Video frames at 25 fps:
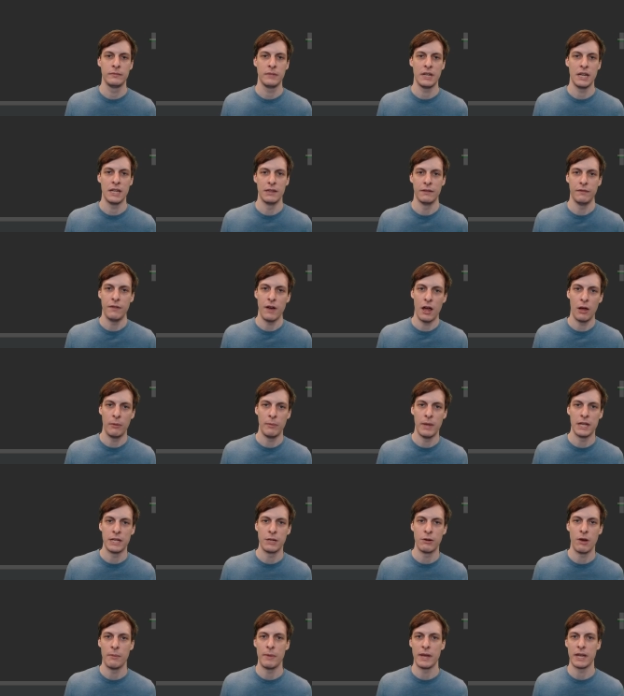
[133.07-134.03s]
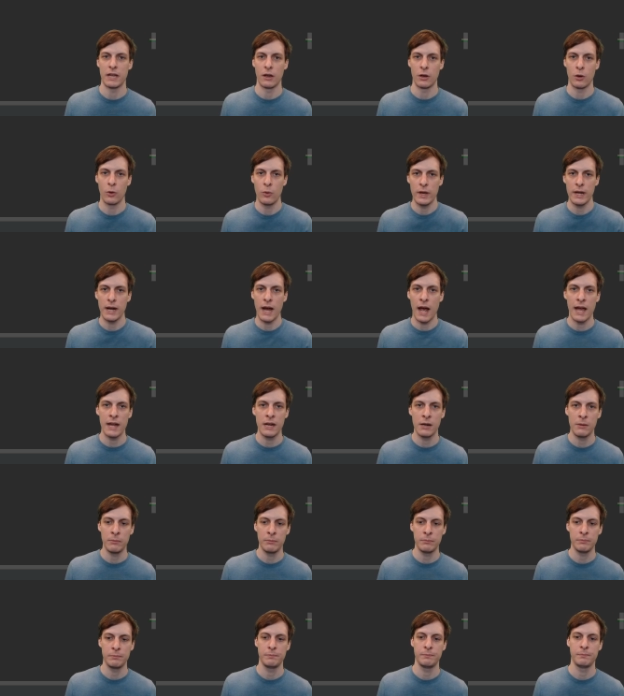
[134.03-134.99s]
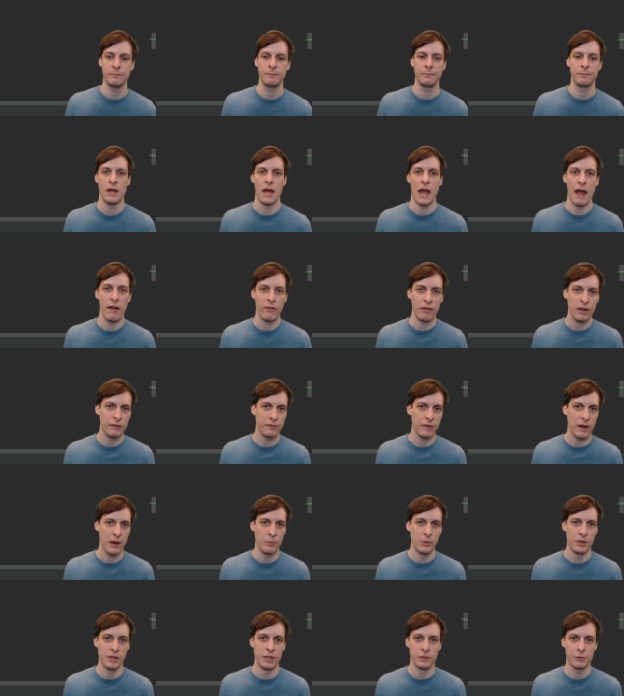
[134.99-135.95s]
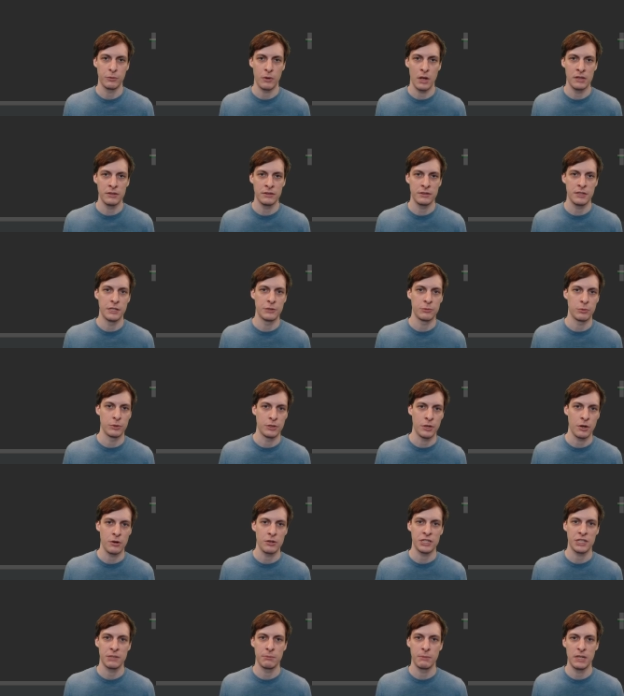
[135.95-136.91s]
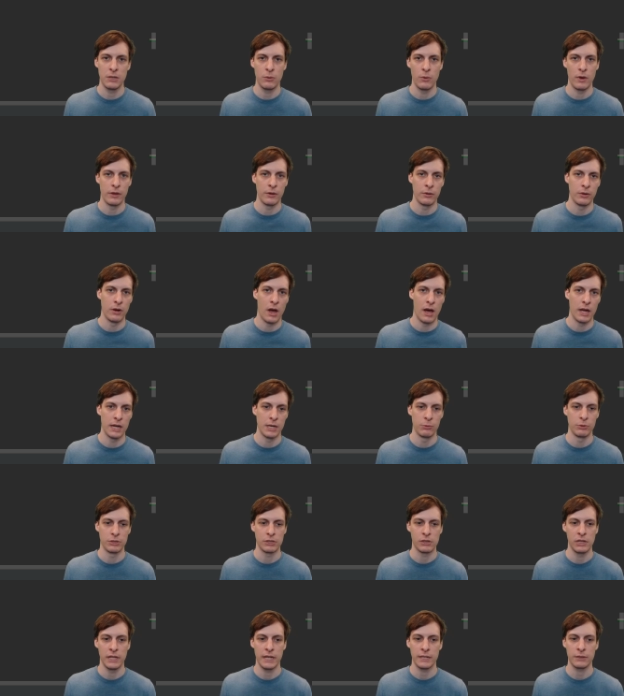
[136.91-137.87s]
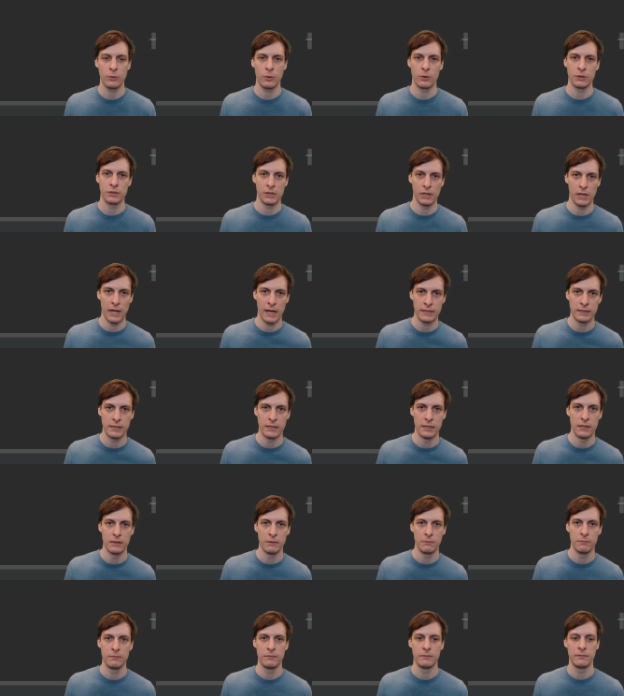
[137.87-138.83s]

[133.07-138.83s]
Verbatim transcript: In the file menu, I make a quit item. Every frame when this runs, this returns to me whether or not it was clicked or selected.